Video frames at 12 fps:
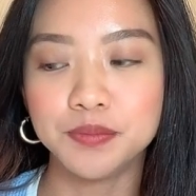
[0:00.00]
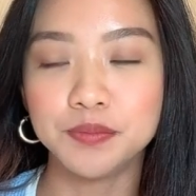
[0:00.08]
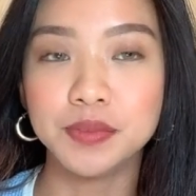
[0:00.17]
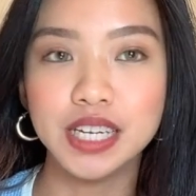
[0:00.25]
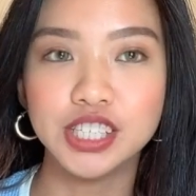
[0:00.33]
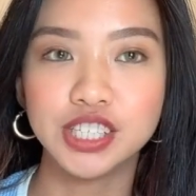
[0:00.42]

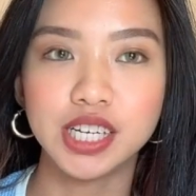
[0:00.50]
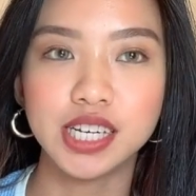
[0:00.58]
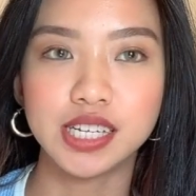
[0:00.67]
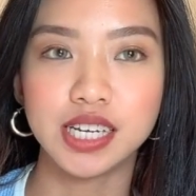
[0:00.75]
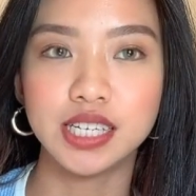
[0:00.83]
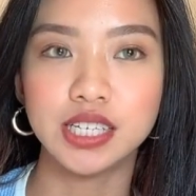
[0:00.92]
Malaysia
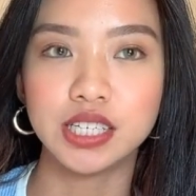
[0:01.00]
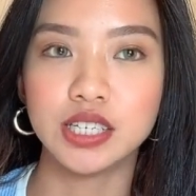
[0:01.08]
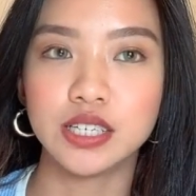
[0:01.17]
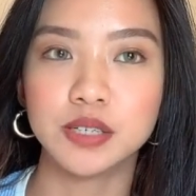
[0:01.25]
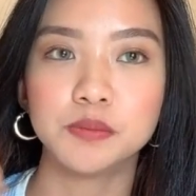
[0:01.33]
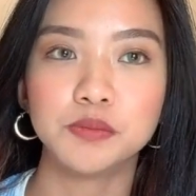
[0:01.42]
is
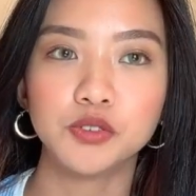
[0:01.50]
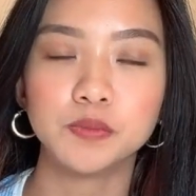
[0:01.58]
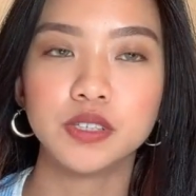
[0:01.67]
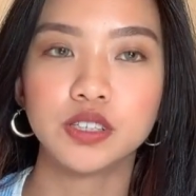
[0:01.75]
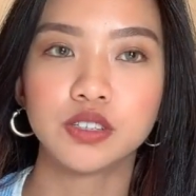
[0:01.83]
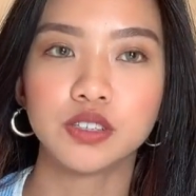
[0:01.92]
under
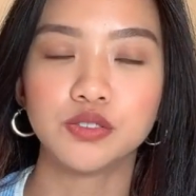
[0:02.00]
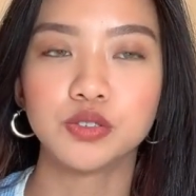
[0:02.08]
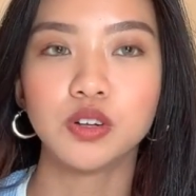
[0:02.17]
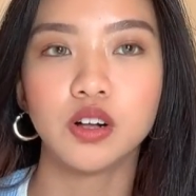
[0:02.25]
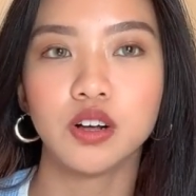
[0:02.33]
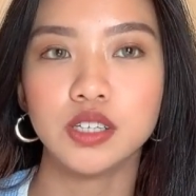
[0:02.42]
movement
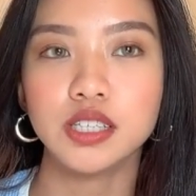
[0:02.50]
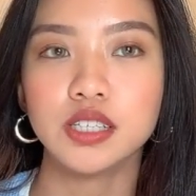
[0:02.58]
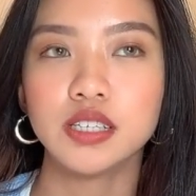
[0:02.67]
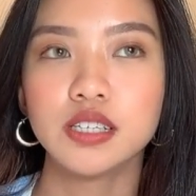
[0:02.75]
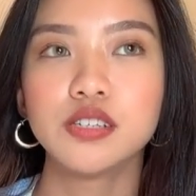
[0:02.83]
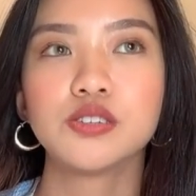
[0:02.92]
control order,
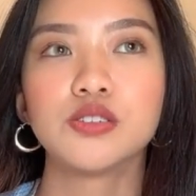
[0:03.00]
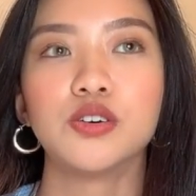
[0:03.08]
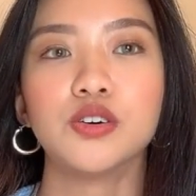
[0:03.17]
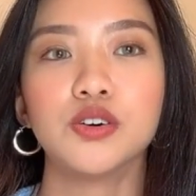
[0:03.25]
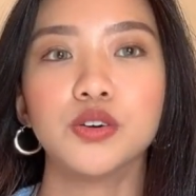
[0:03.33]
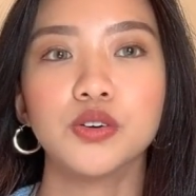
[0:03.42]

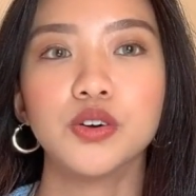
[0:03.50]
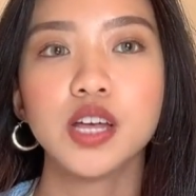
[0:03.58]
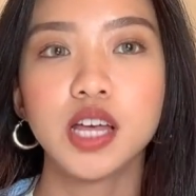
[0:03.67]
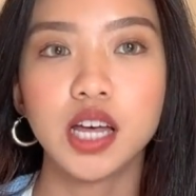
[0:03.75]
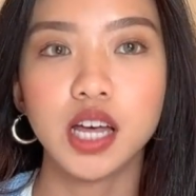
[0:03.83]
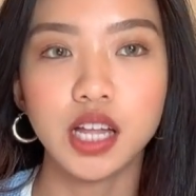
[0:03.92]
so
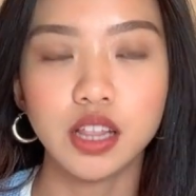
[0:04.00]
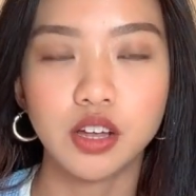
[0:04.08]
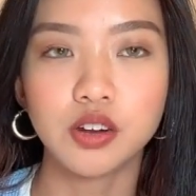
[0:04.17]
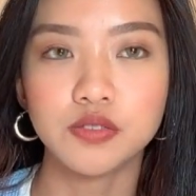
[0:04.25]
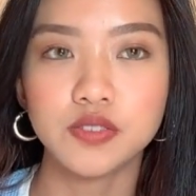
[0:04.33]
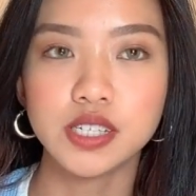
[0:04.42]
a
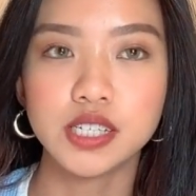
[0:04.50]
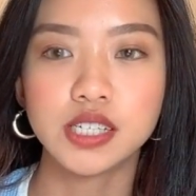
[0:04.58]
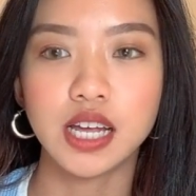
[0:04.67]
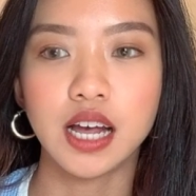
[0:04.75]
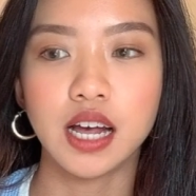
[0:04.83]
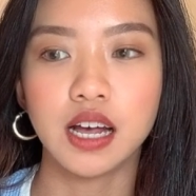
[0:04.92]
lot of us
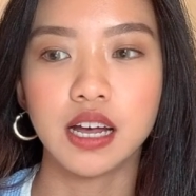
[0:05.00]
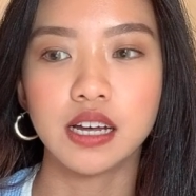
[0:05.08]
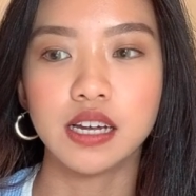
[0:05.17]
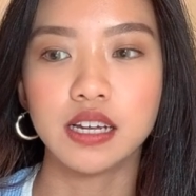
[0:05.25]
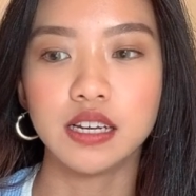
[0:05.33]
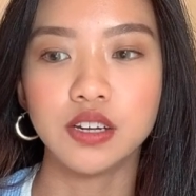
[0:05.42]

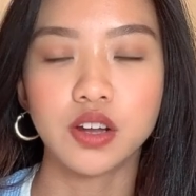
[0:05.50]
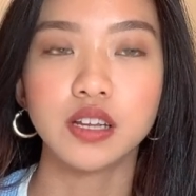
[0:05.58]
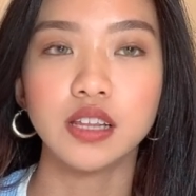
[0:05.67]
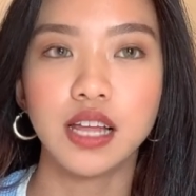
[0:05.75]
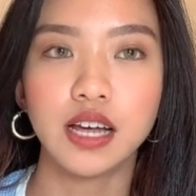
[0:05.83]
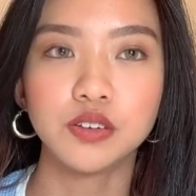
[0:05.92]
are not
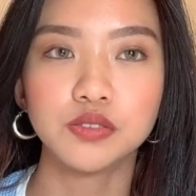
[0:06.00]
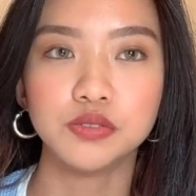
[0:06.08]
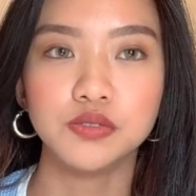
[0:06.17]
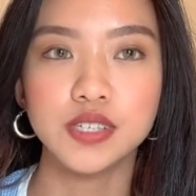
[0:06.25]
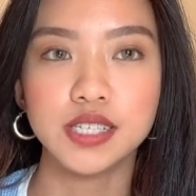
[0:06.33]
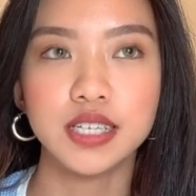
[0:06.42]
allowed to
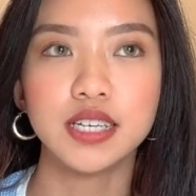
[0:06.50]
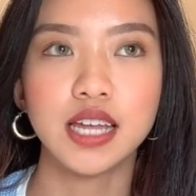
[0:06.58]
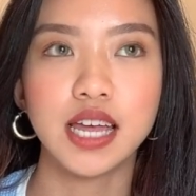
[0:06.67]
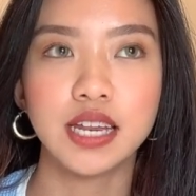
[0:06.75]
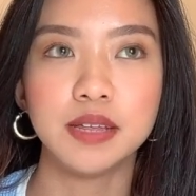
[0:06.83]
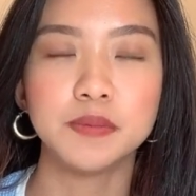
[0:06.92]
visit
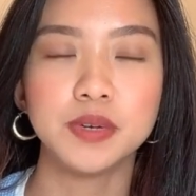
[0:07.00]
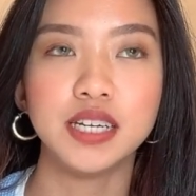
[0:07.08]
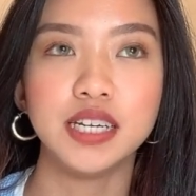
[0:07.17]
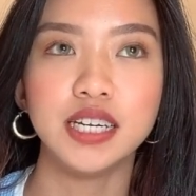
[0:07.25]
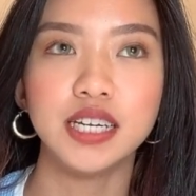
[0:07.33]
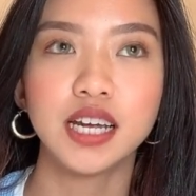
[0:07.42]

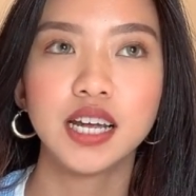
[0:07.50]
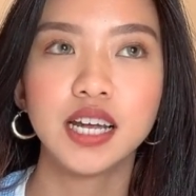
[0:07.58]
anybody.